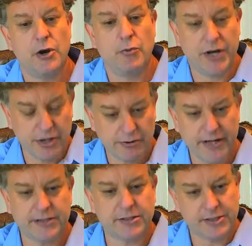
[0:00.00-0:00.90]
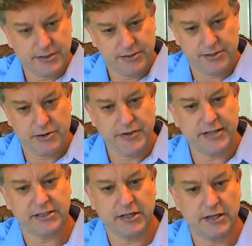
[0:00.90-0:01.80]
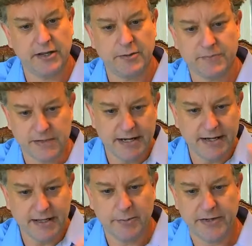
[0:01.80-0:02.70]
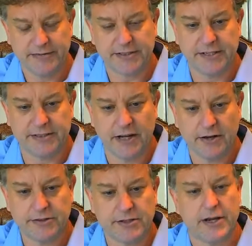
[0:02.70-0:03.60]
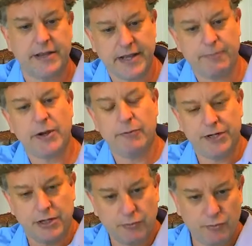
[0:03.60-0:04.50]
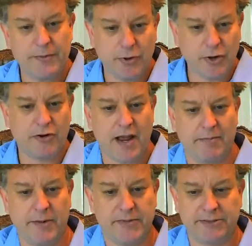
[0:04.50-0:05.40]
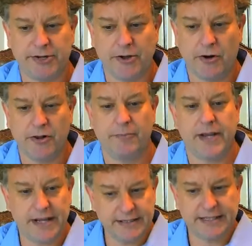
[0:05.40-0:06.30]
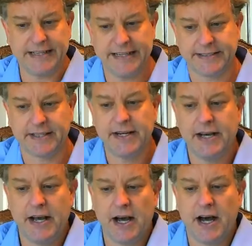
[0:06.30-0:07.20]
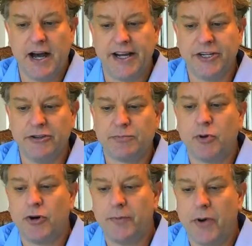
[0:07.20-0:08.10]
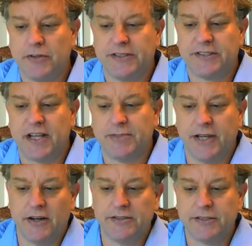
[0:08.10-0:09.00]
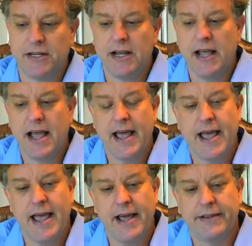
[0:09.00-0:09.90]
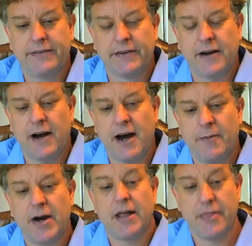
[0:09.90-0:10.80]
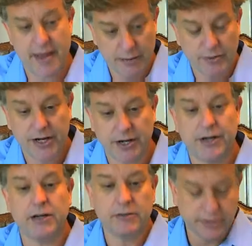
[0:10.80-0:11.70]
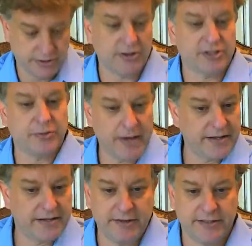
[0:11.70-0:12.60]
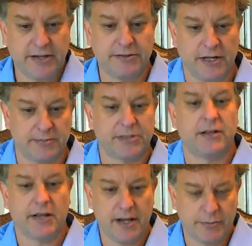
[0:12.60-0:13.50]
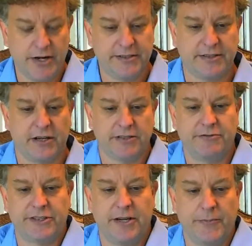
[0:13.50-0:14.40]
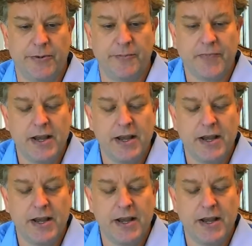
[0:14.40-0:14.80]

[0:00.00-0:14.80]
who would agree to donate a tiny little bit of skin cells, and then we would reprogram them, as we call them, into these induced pluripotent stem cells. And then you could start to make different cell types, like brain cells, for example.